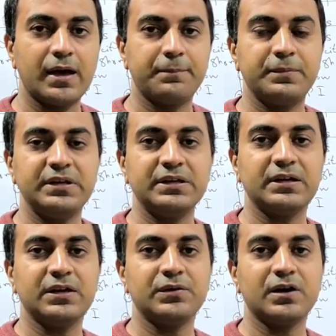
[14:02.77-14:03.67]

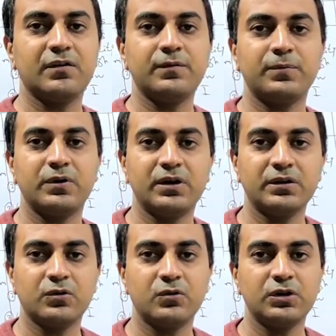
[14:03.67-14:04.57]
happening in our
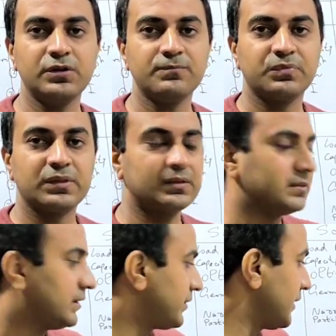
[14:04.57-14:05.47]
product only,
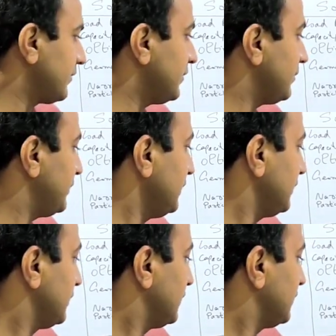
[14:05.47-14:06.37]
the dry will
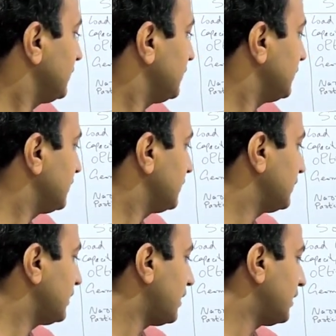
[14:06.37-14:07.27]
be
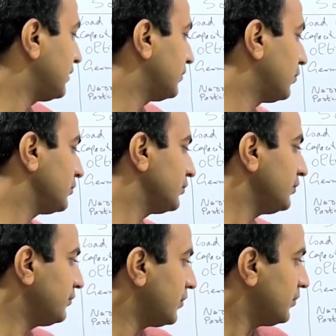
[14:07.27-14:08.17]

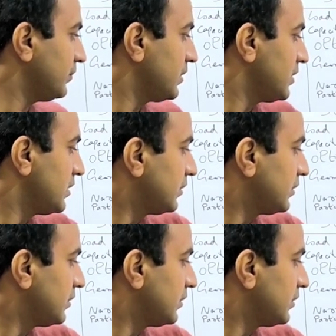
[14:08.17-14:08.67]
non-uniform.